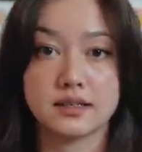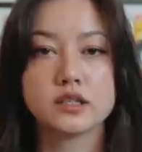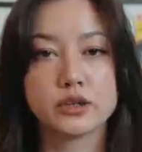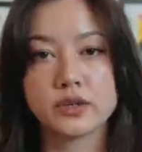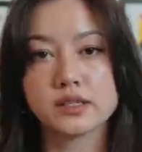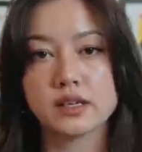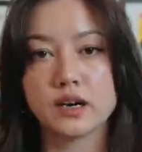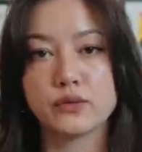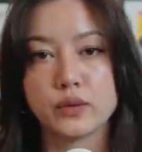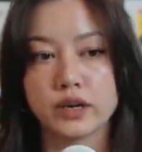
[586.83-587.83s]
So first
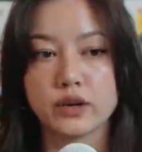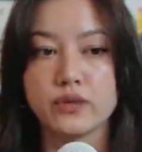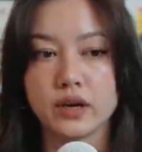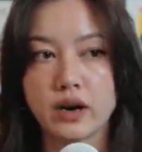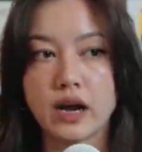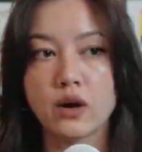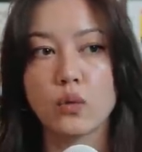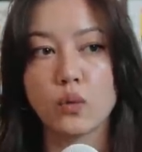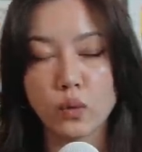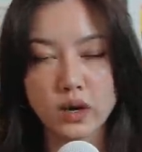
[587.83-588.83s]
off, we're gonna figure out
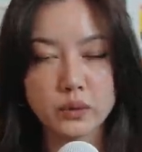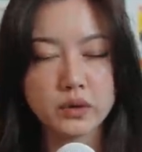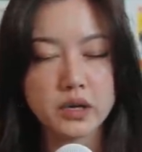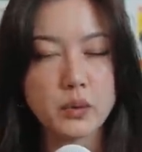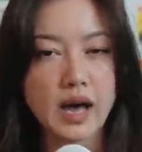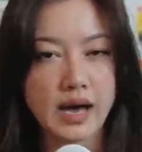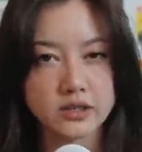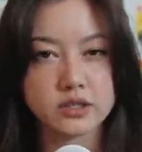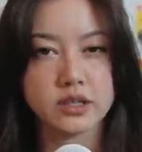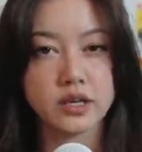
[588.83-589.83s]
what will you
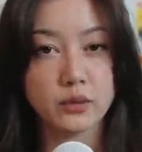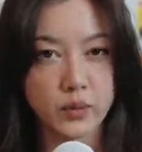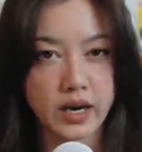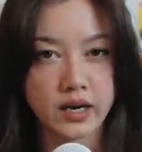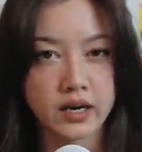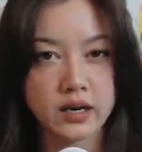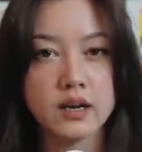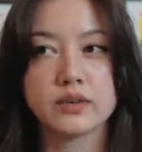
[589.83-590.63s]
actually wear